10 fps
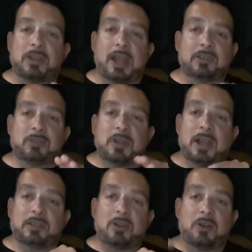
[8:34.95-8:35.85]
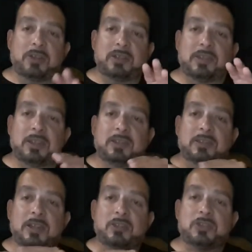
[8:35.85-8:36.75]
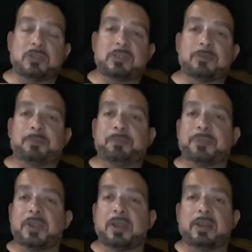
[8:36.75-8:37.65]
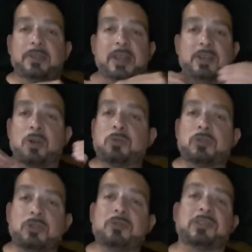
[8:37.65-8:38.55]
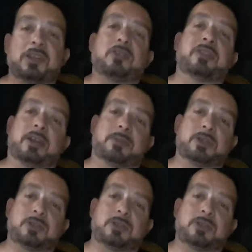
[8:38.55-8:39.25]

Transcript: extracts, all these things, tinctures, they don't do cell damage.